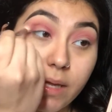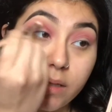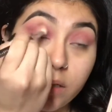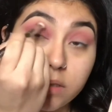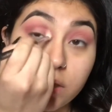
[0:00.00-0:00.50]

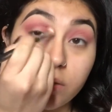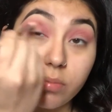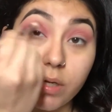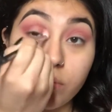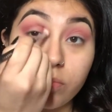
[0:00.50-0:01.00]
And that's going to
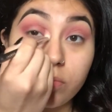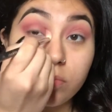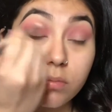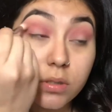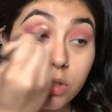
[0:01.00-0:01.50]
blend
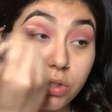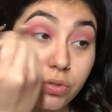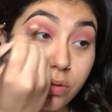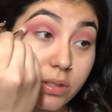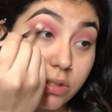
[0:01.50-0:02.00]
the
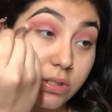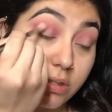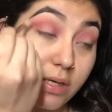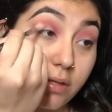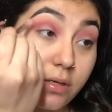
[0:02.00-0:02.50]
two colors
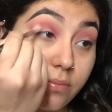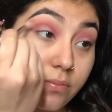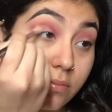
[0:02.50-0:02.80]
together.